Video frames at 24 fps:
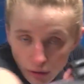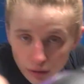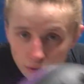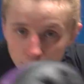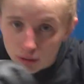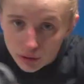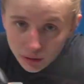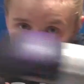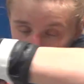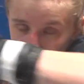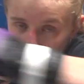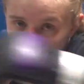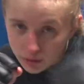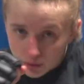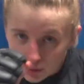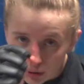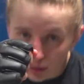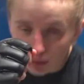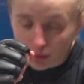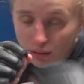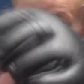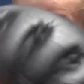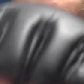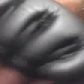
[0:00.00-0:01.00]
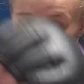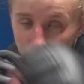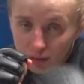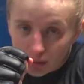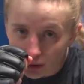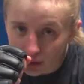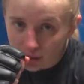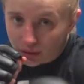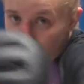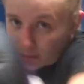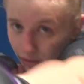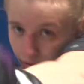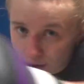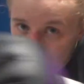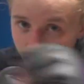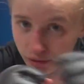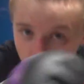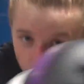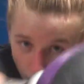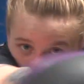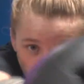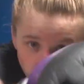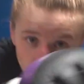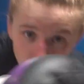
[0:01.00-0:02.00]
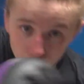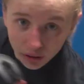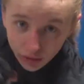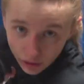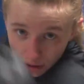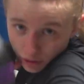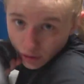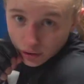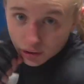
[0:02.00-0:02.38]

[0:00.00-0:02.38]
fighting out of Young's